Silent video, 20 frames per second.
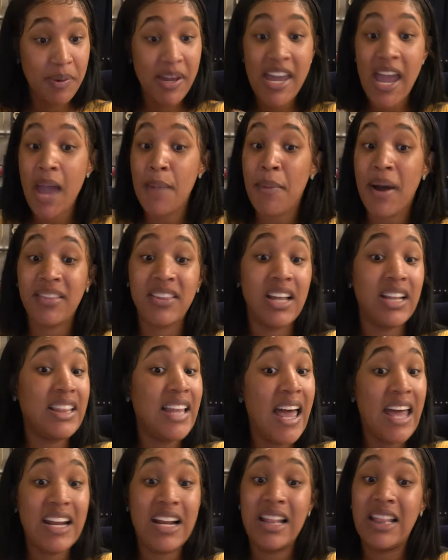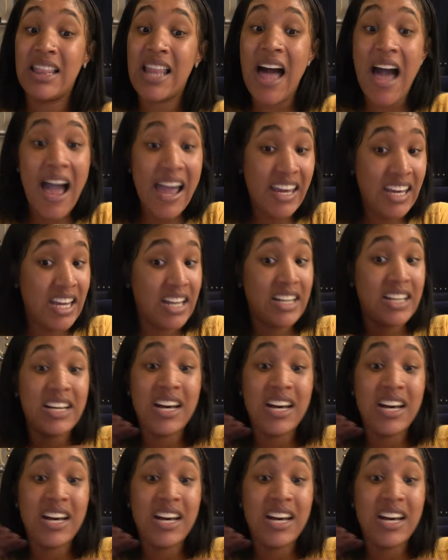He ain't about to let a lion